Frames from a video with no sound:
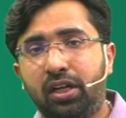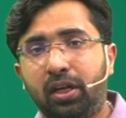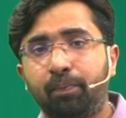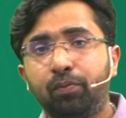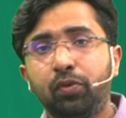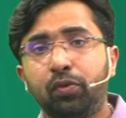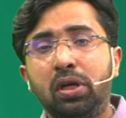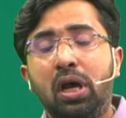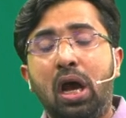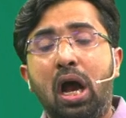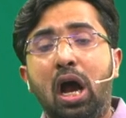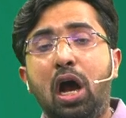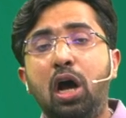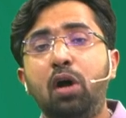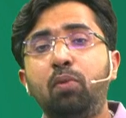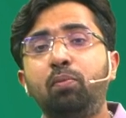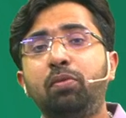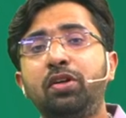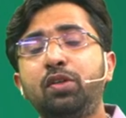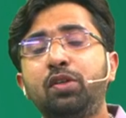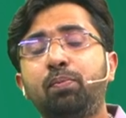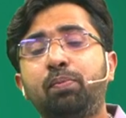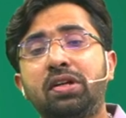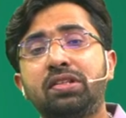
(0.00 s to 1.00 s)
how much
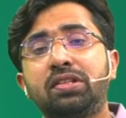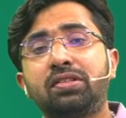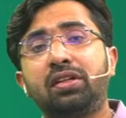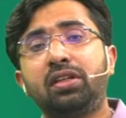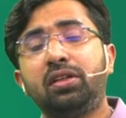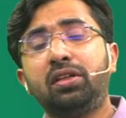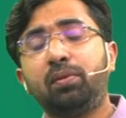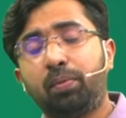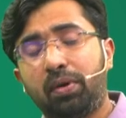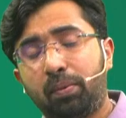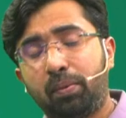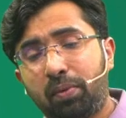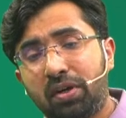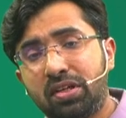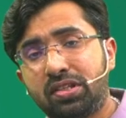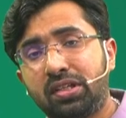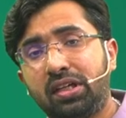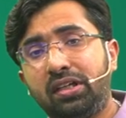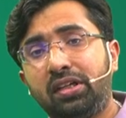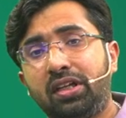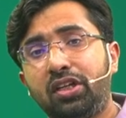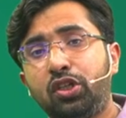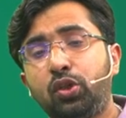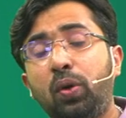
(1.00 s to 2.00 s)
percentage
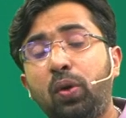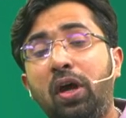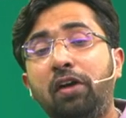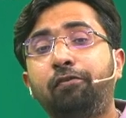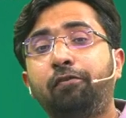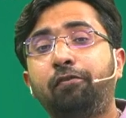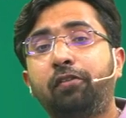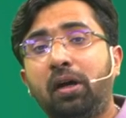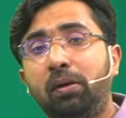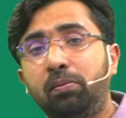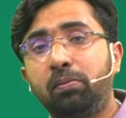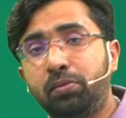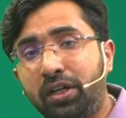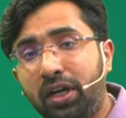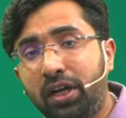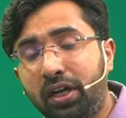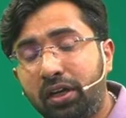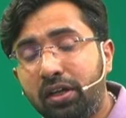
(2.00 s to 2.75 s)
you have completed.